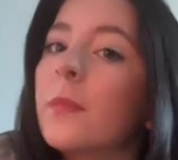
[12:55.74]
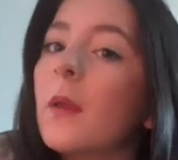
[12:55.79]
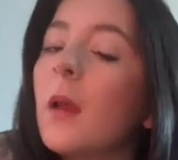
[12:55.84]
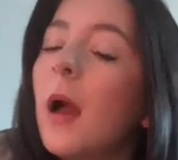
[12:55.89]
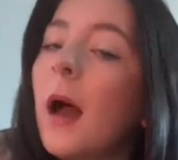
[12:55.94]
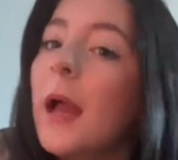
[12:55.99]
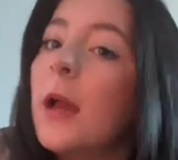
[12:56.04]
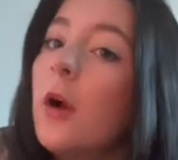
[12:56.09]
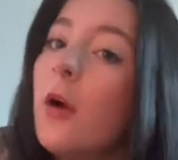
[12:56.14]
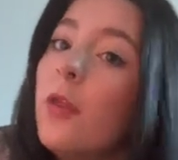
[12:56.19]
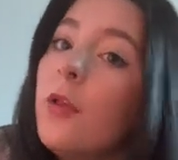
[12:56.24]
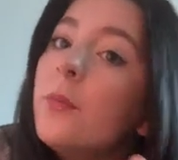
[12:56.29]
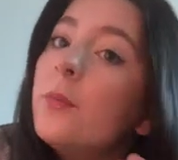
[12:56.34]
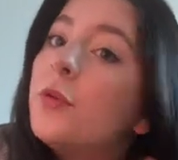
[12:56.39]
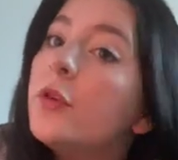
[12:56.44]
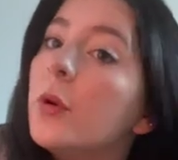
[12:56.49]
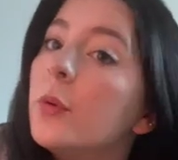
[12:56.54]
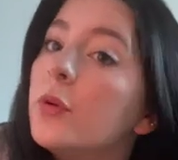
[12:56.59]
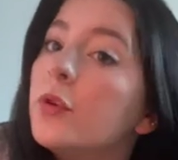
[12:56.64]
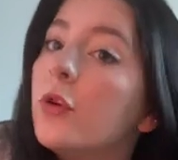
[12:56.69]
I got them
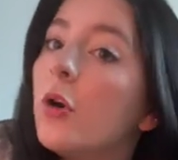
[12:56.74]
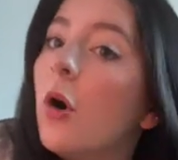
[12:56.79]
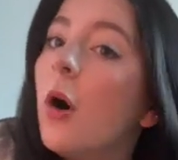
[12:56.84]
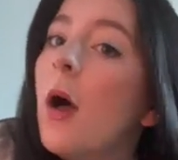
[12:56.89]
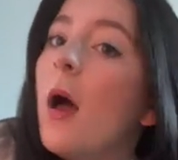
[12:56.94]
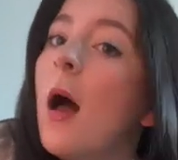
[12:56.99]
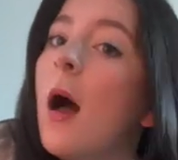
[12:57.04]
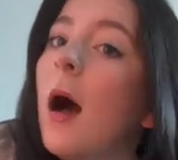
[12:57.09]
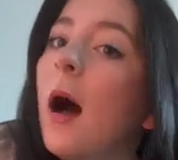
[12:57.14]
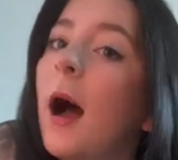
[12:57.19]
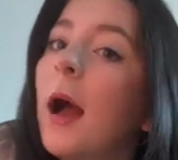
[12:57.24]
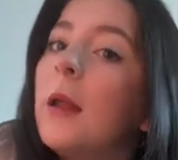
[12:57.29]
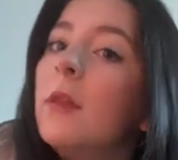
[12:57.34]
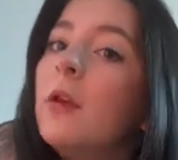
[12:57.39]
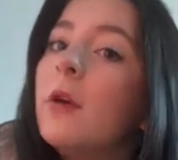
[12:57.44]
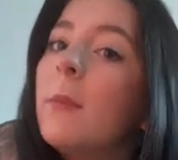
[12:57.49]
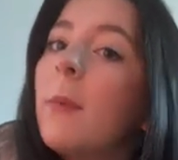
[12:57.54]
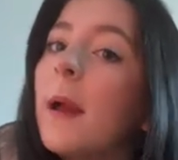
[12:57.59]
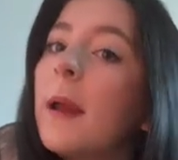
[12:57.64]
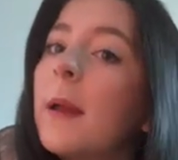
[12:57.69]
so short. I
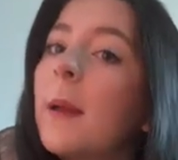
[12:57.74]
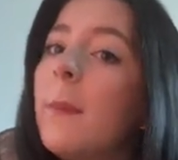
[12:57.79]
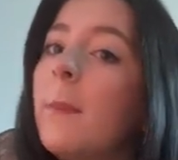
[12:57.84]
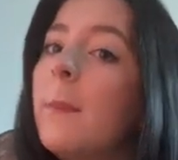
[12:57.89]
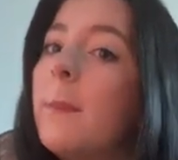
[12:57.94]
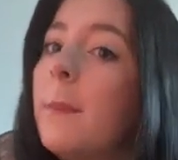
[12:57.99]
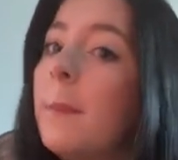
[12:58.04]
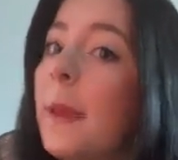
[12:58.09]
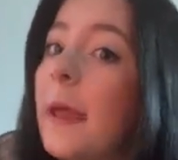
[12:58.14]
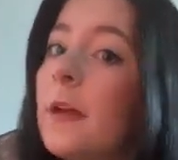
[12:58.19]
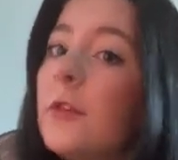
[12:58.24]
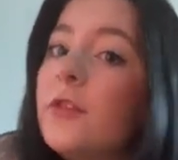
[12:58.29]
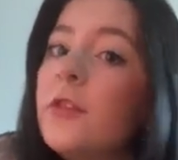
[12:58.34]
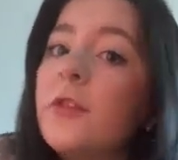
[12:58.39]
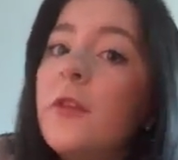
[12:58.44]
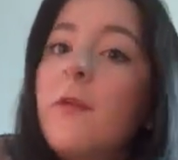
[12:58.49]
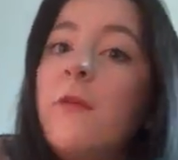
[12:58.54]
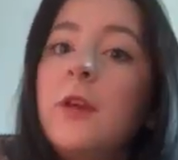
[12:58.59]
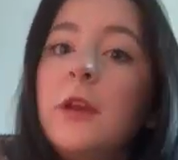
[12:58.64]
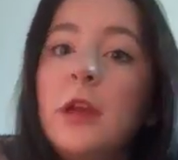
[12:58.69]
look back at pictures
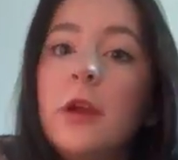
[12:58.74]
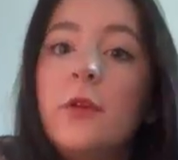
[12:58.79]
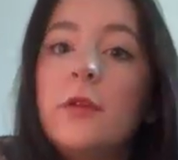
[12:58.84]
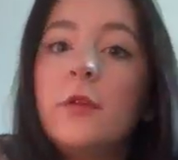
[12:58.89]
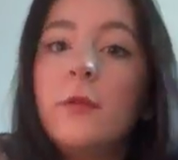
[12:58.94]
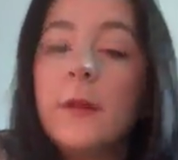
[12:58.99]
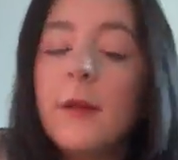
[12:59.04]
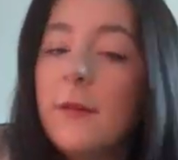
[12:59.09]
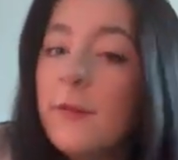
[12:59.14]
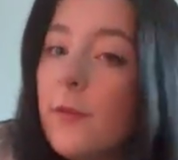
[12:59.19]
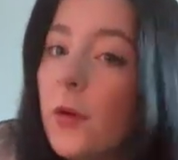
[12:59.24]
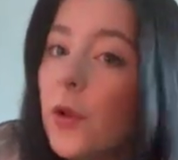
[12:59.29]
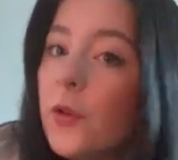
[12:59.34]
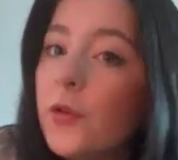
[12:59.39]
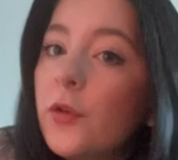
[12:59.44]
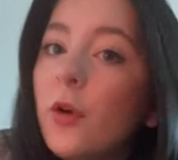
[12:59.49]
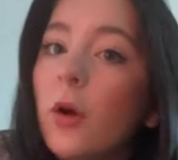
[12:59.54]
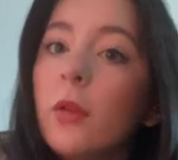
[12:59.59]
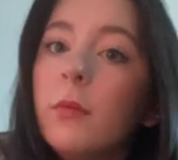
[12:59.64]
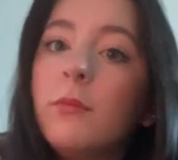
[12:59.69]
and videos of when I first
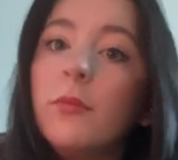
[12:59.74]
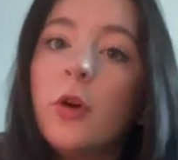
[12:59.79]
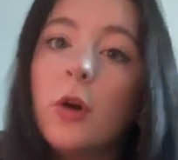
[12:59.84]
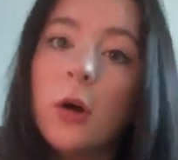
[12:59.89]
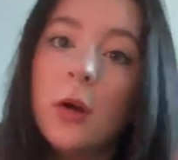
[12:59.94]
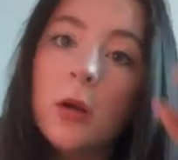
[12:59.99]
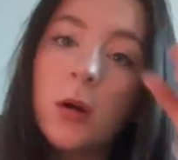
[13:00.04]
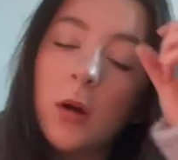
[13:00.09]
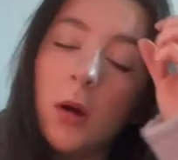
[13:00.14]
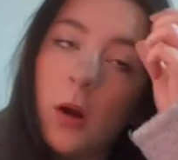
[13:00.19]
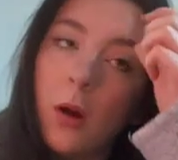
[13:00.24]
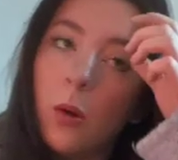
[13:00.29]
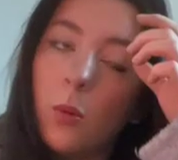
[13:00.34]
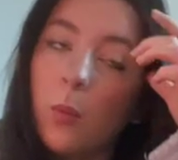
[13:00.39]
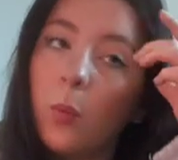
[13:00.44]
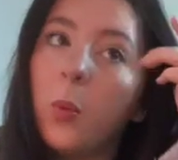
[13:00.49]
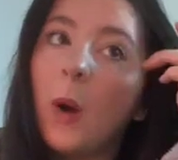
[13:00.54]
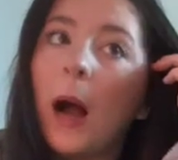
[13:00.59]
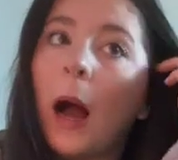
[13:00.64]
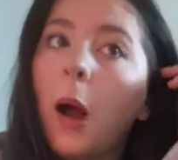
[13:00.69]
got them done.
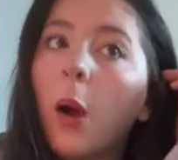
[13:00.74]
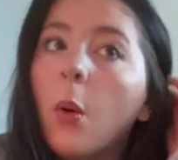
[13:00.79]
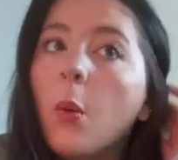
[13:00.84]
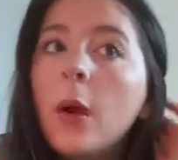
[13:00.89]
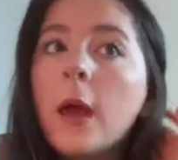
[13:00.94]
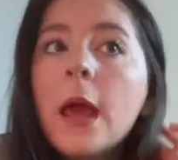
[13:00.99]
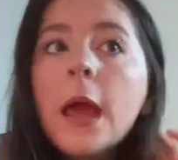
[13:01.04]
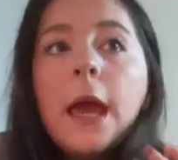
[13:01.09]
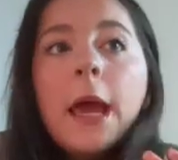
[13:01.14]
Wow.